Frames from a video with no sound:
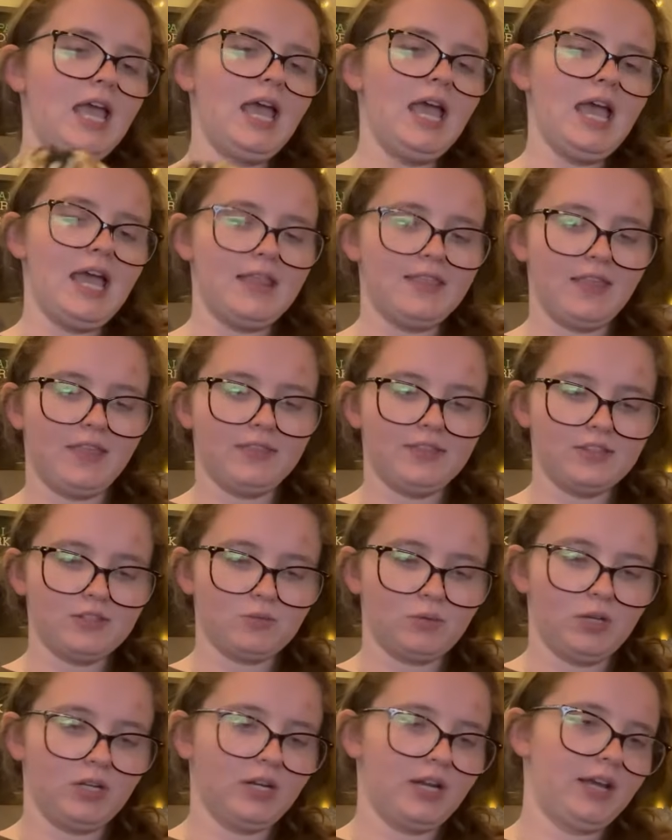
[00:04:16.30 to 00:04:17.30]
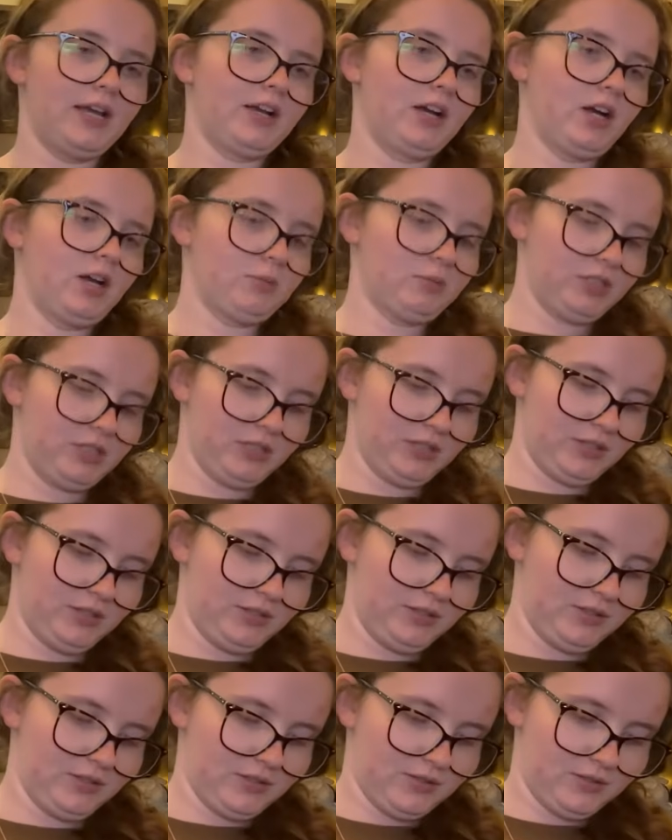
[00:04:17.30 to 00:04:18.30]
And then this one I got
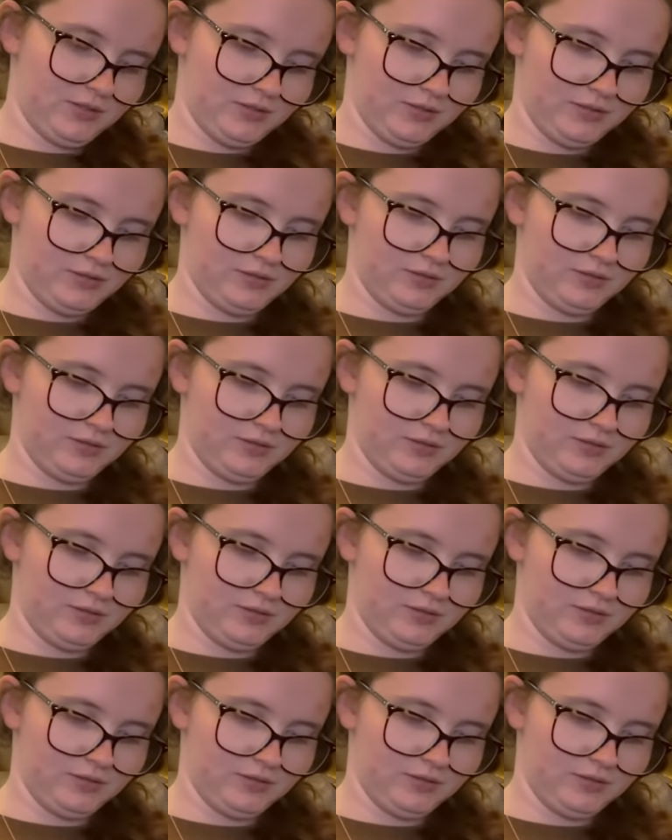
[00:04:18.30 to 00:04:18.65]
because